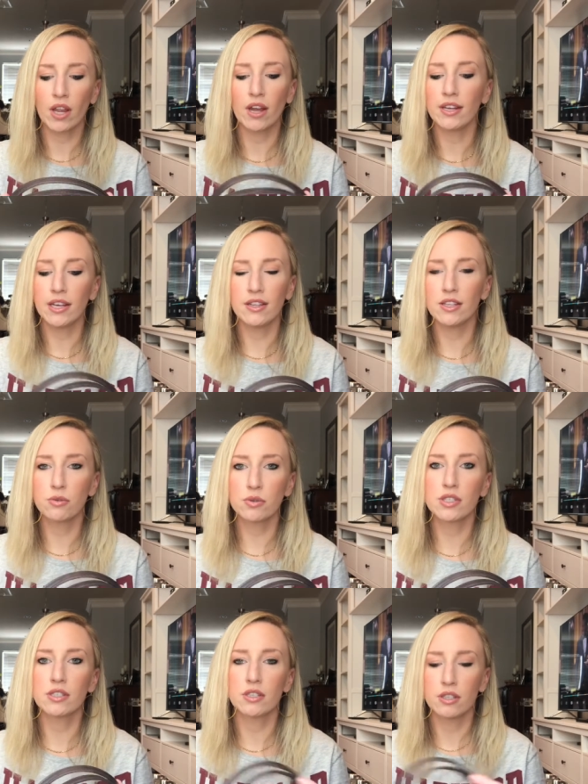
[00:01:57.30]
Again, this
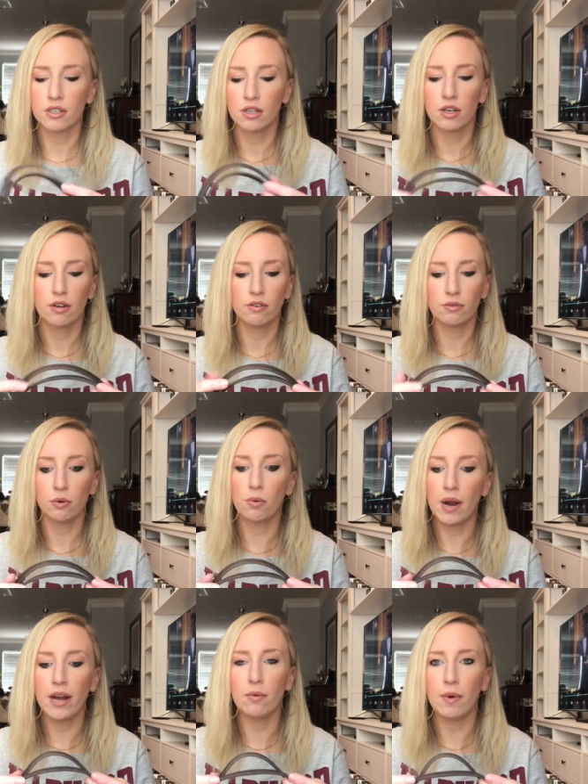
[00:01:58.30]
was
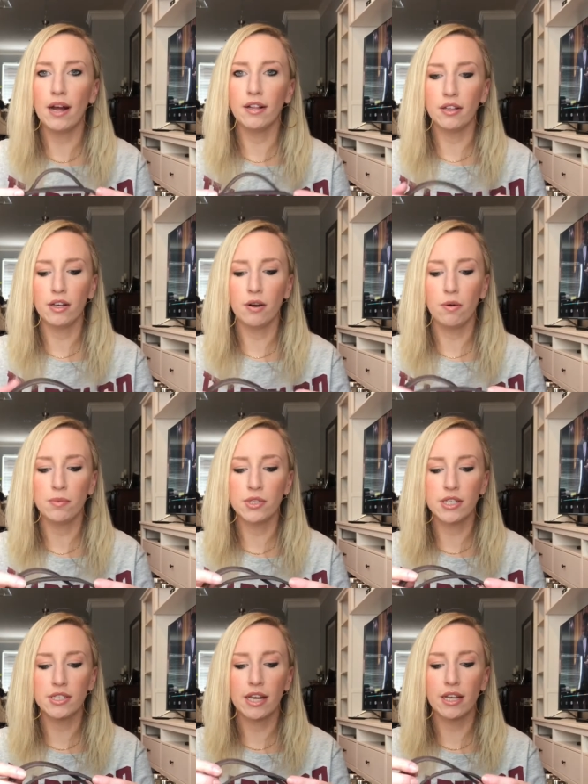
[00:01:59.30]
quite a while ago,
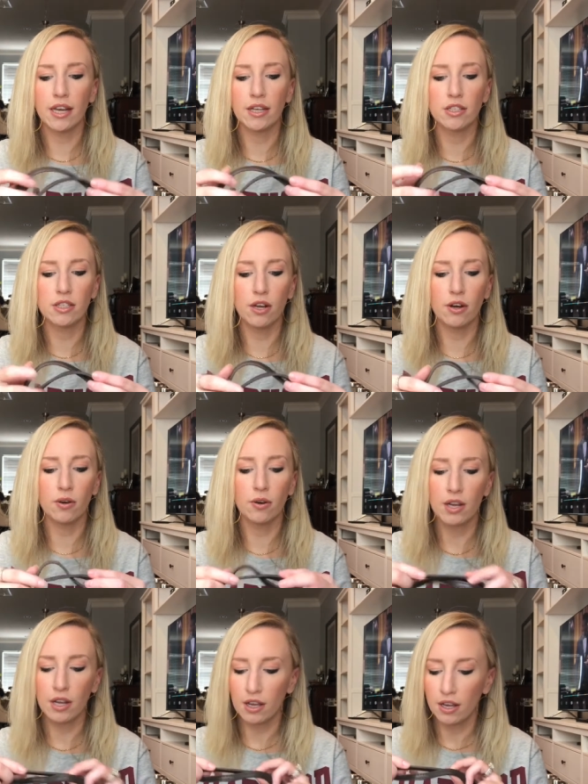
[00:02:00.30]
almost a decade. So,
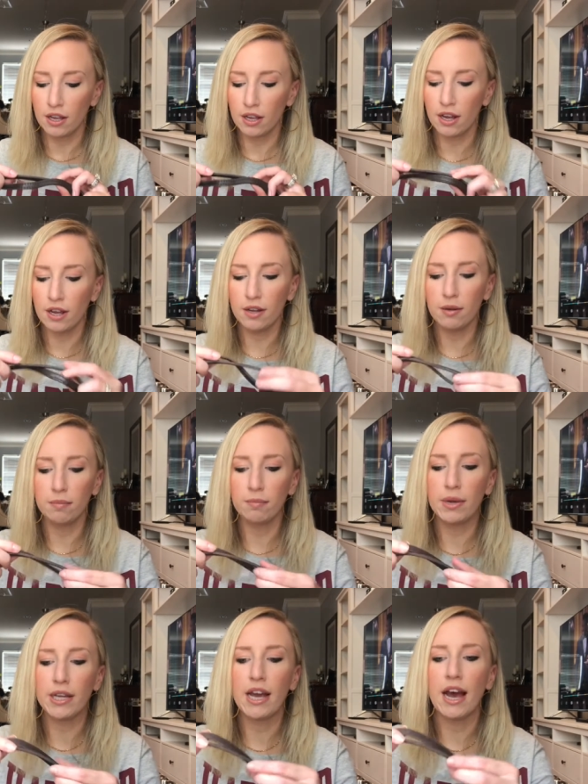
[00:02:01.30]
um,
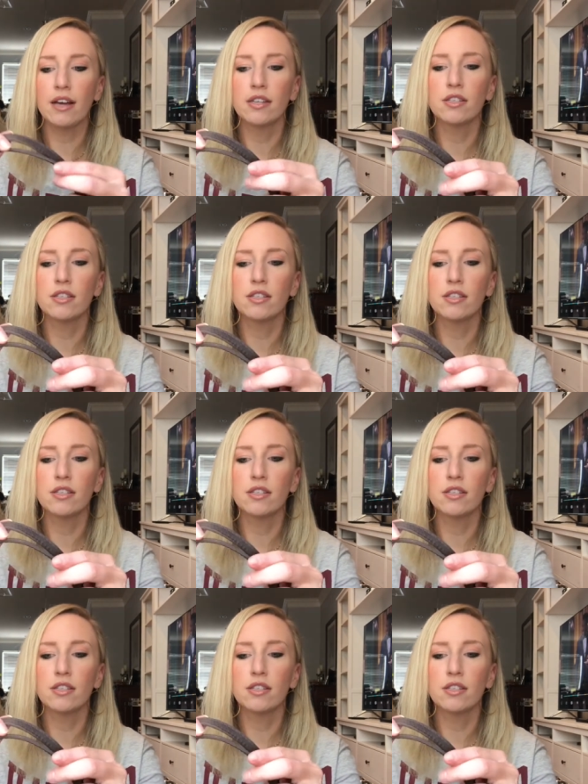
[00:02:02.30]
but yeah,